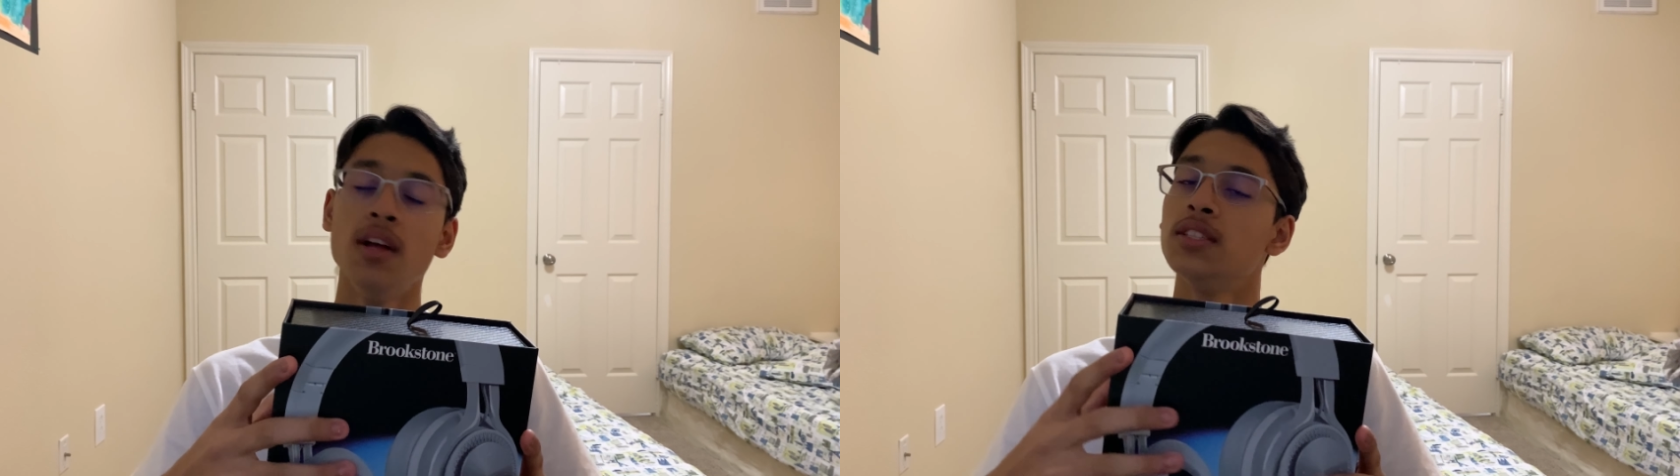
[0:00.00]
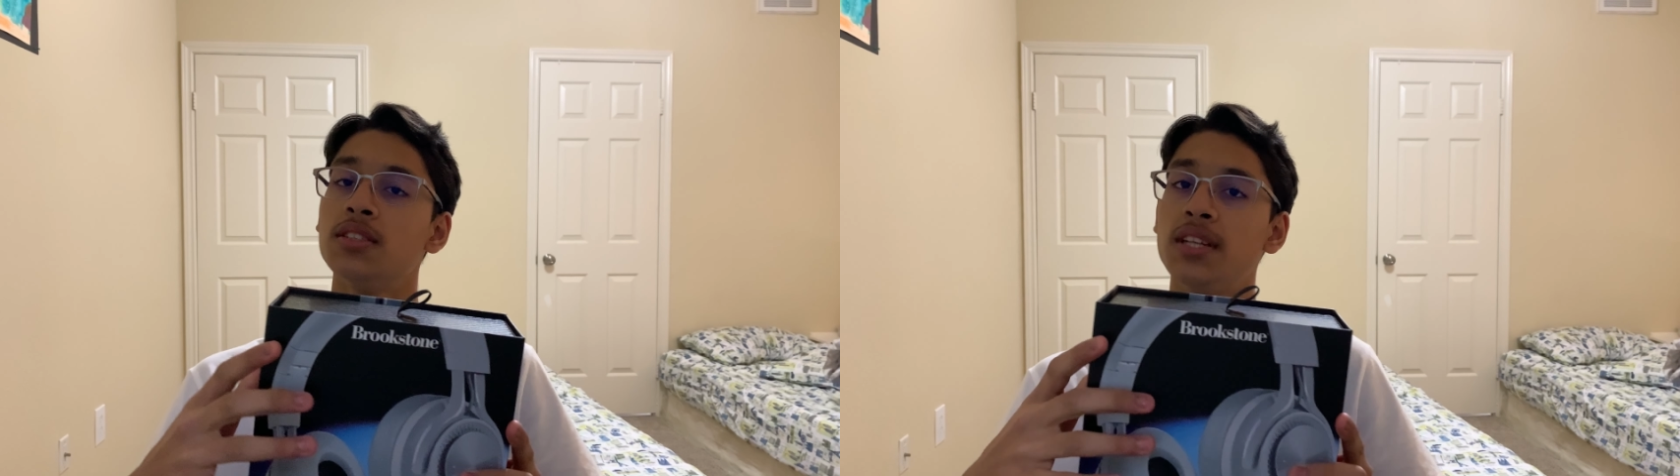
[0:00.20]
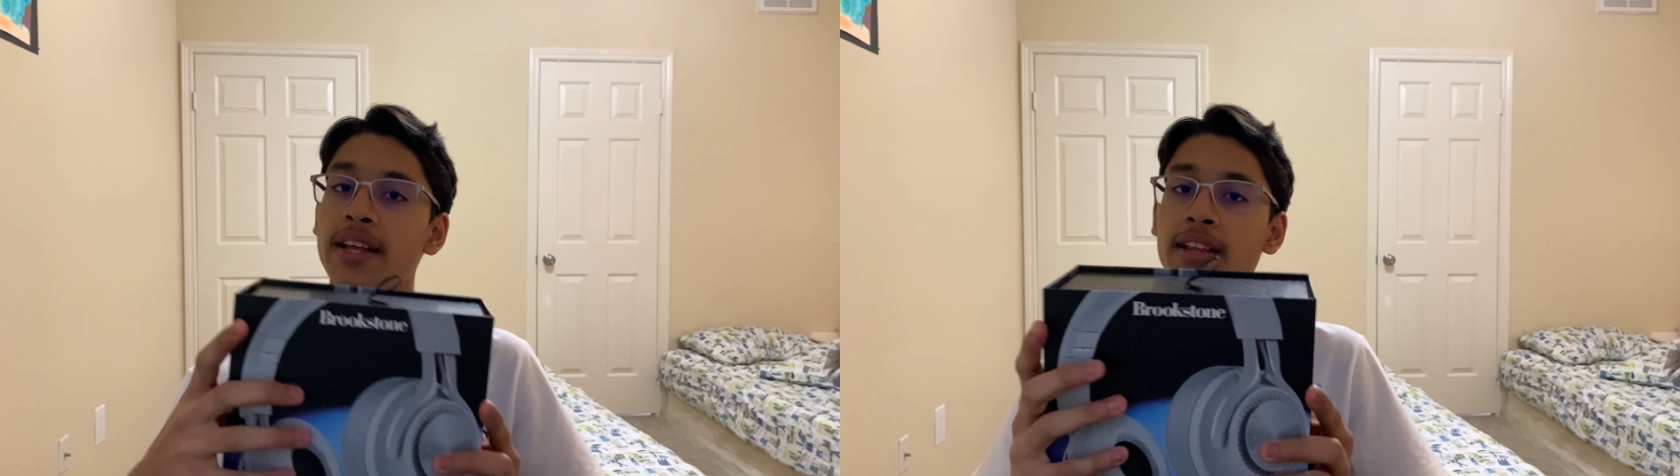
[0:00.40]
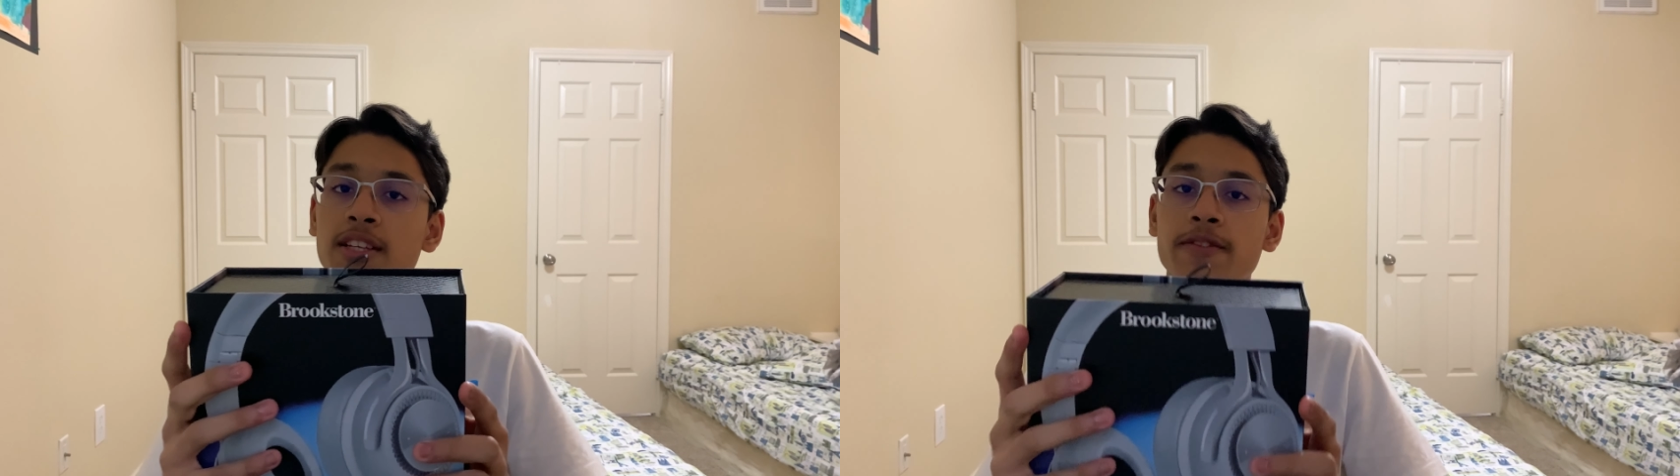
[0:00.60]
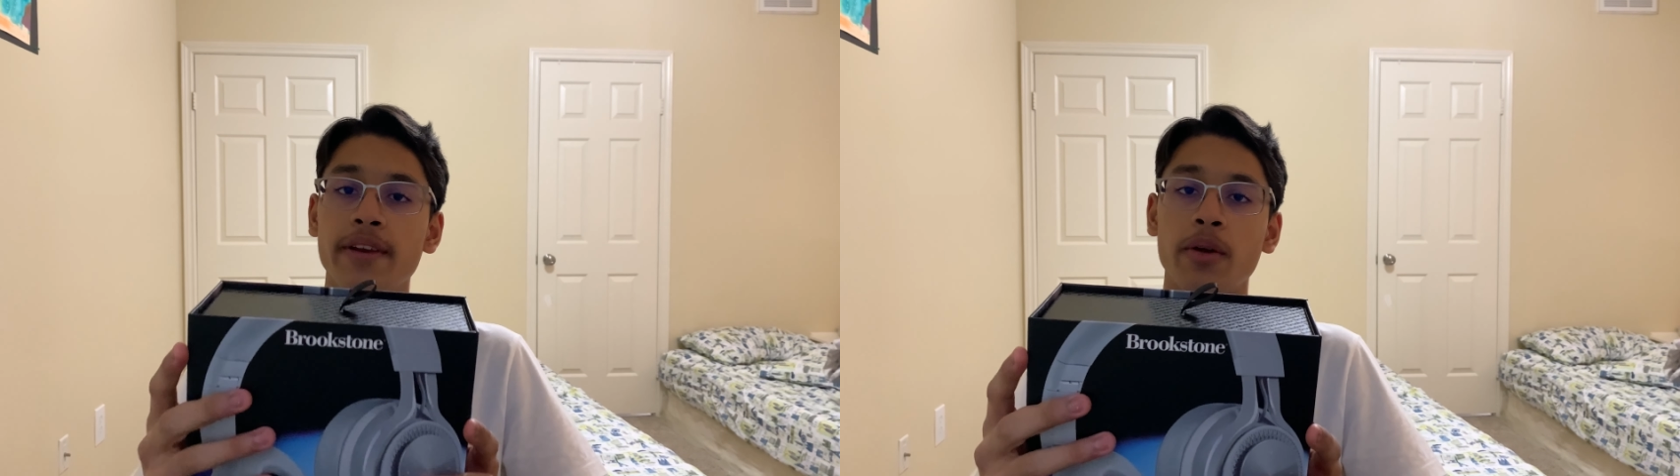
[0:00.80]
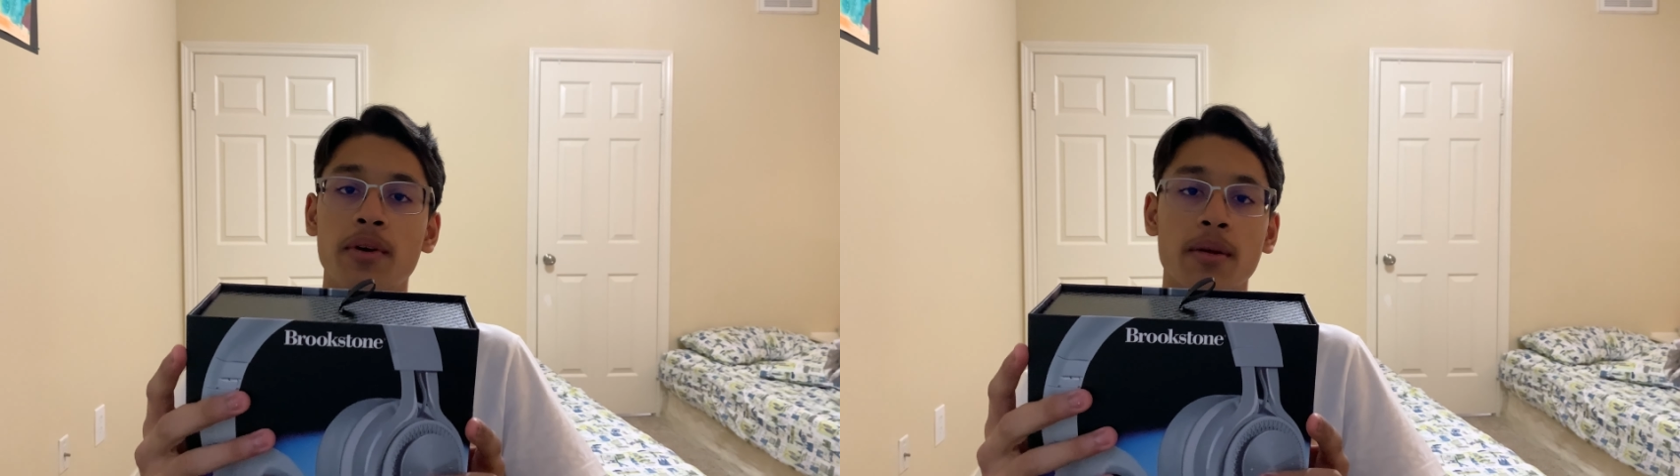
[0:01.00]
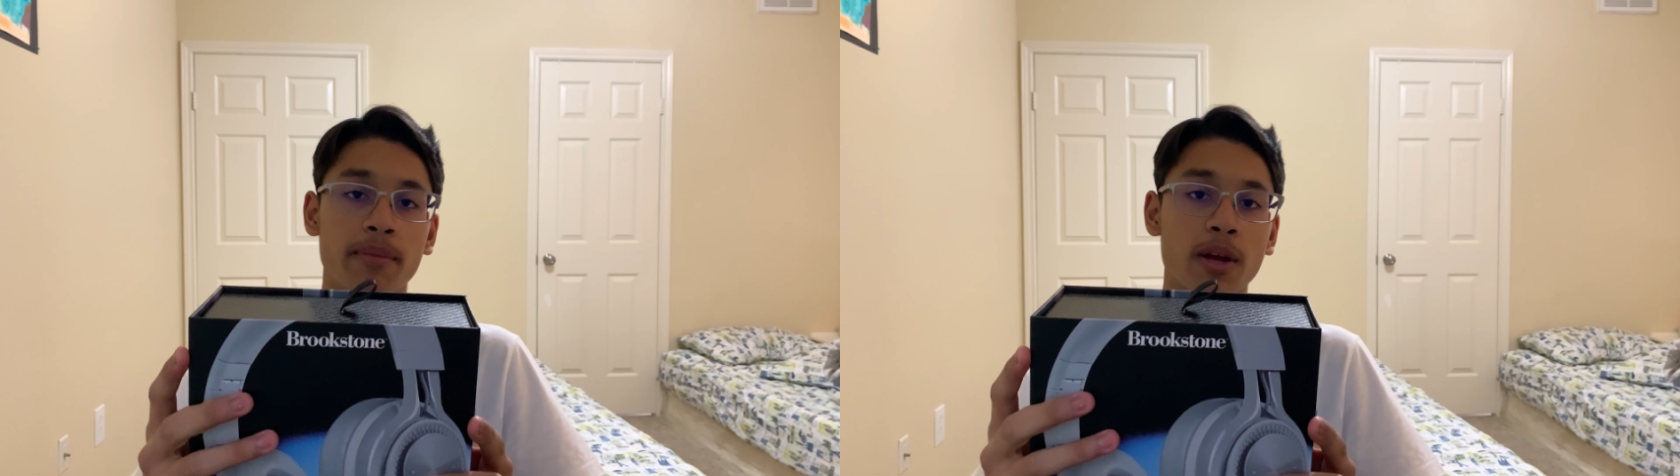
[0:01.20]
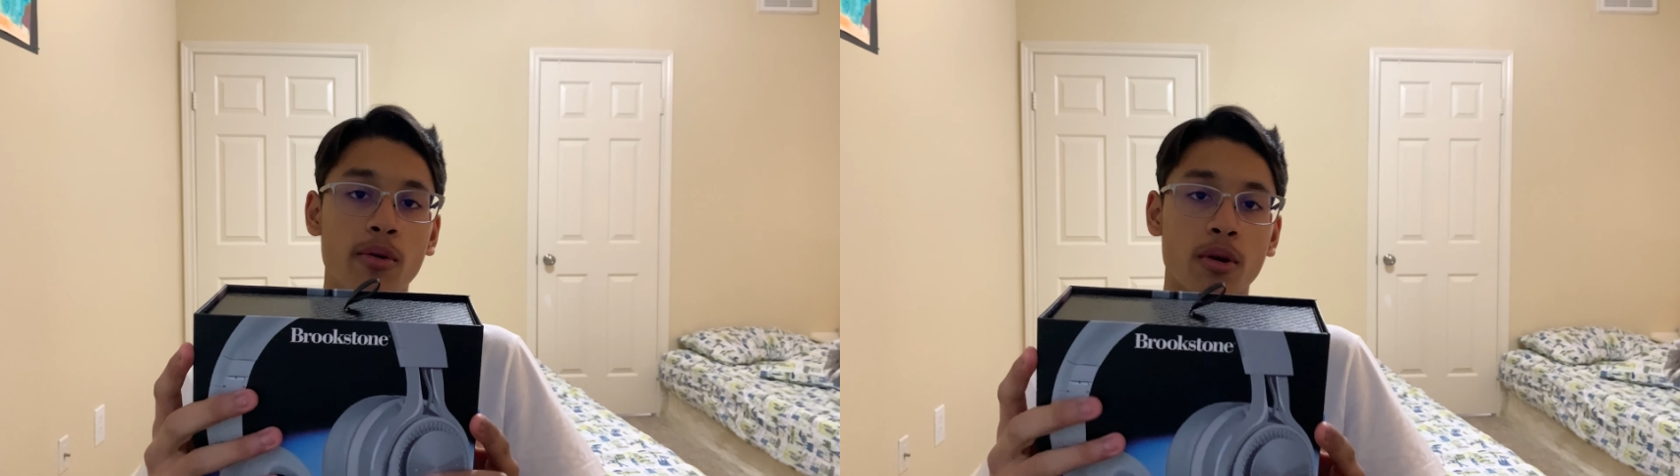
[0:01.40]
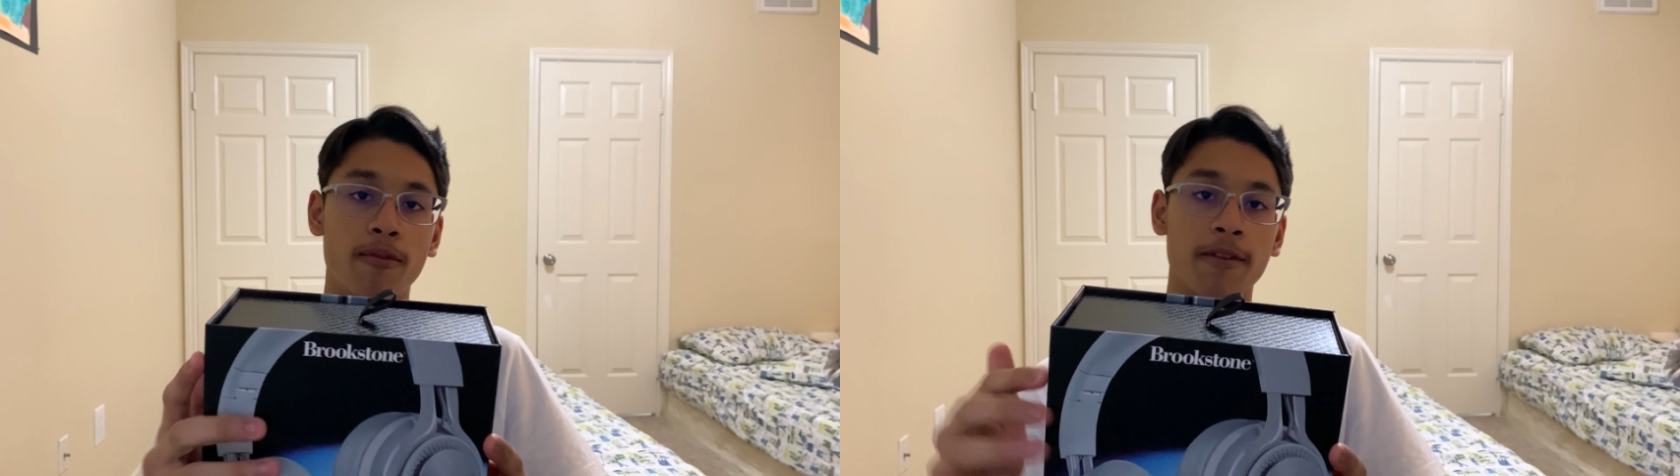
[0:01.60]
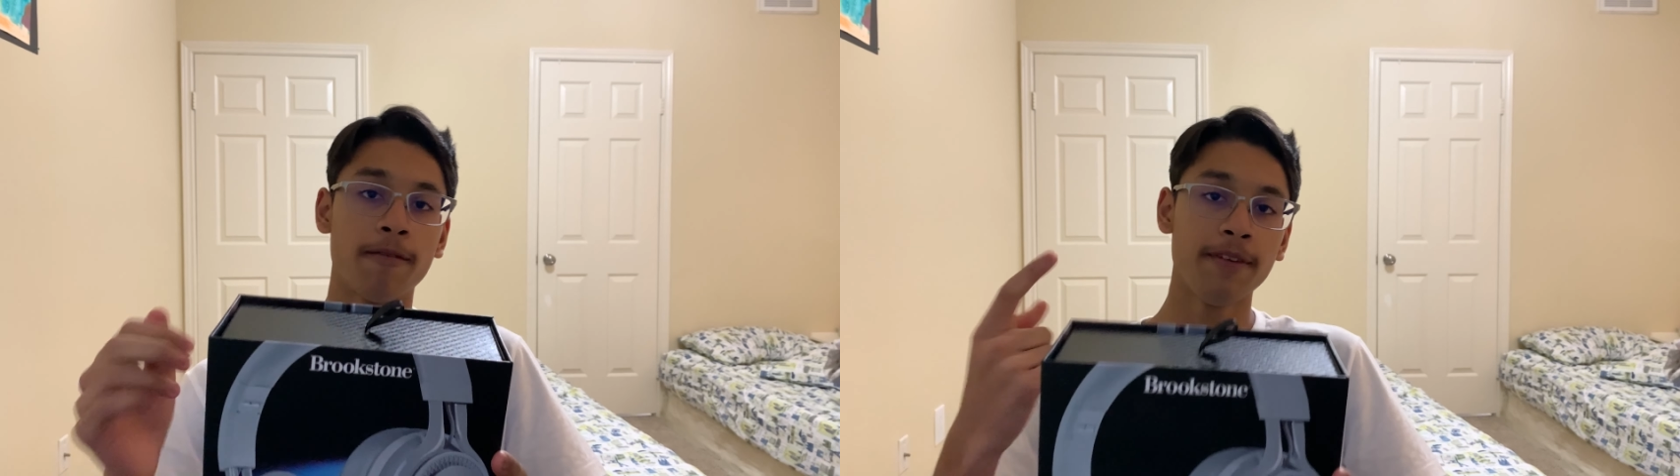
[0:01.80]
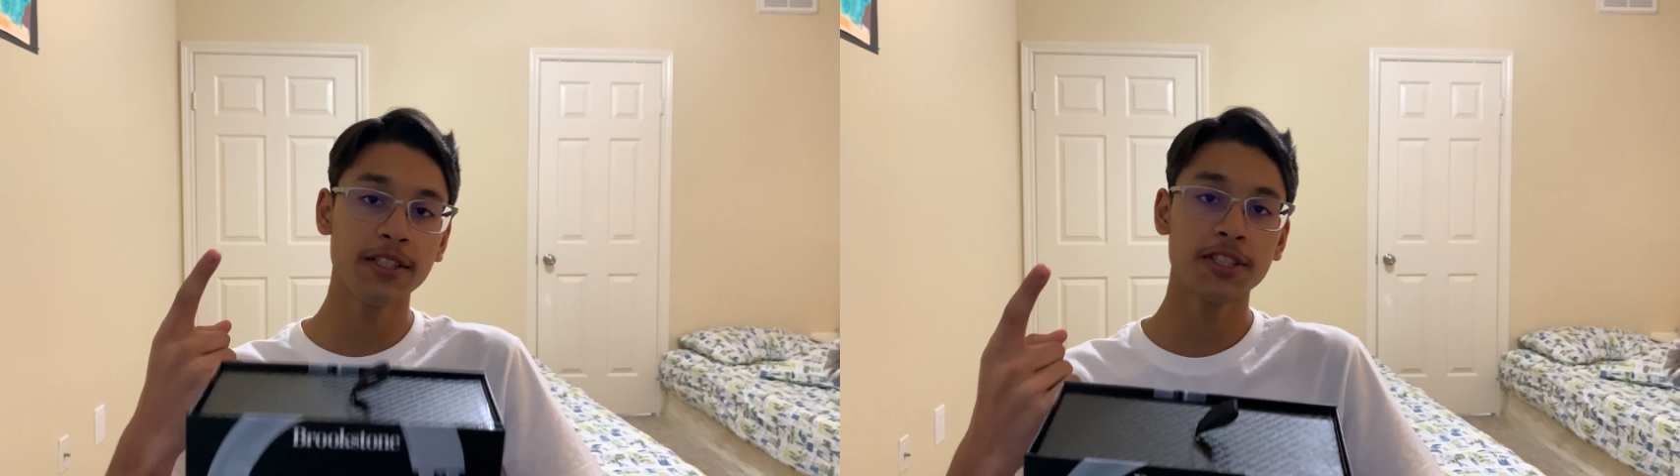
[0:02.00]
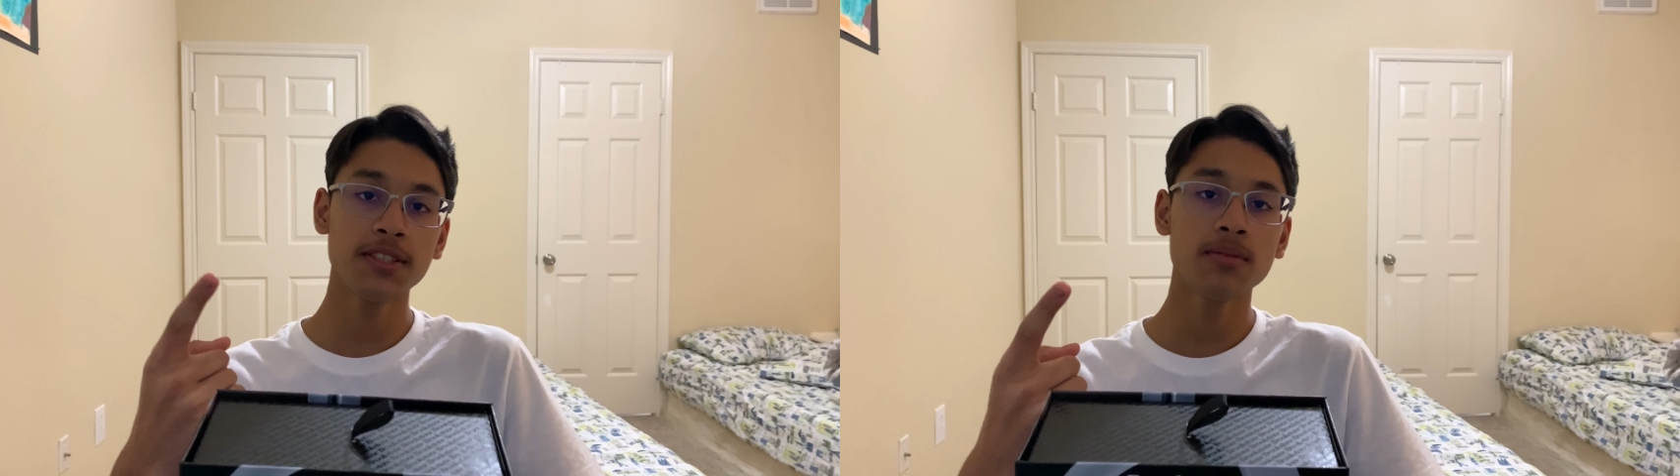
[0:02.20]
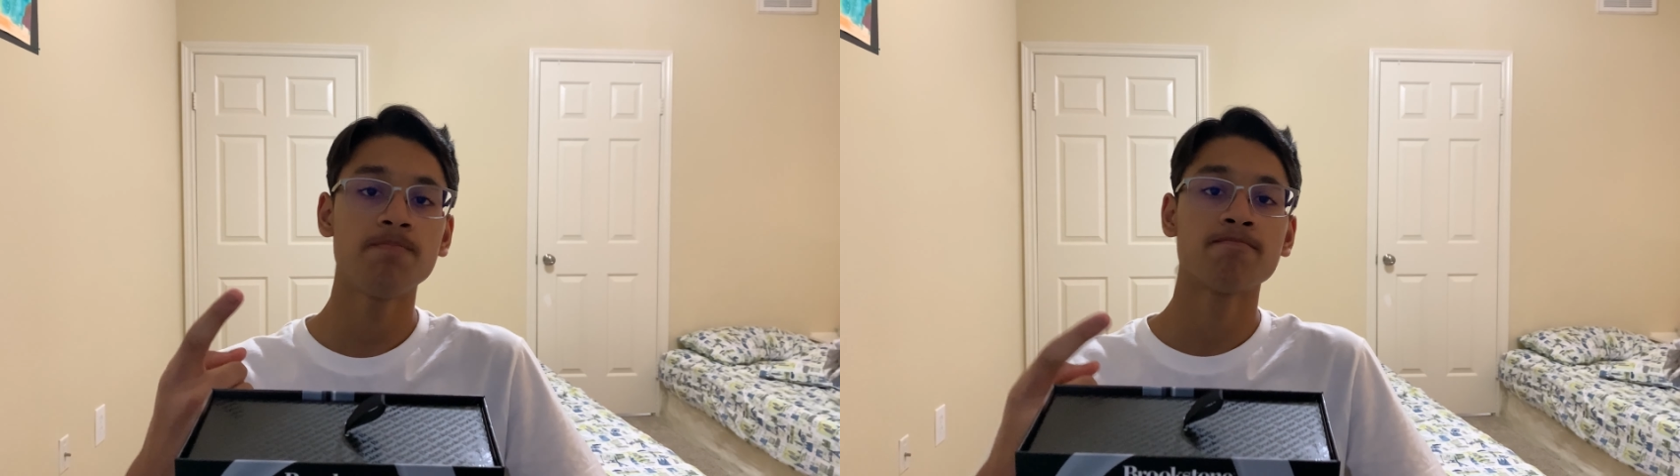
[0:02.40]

So today in this video we're going to be going over the features,